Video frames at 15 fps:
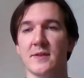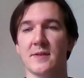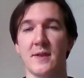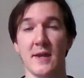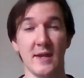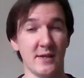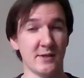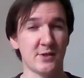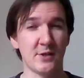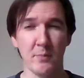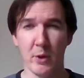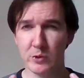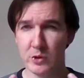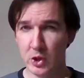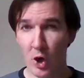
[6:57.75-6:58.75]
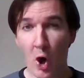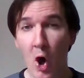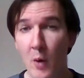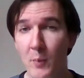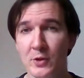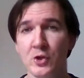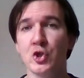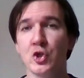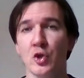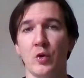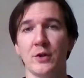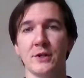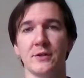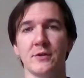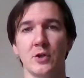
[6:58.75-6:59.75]
it is the most common
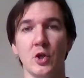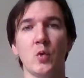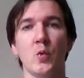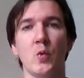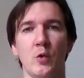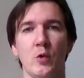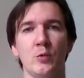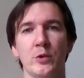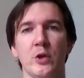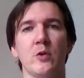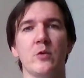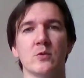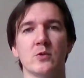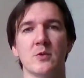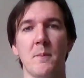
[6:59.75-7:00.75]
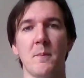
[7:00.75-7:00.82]
join you will use.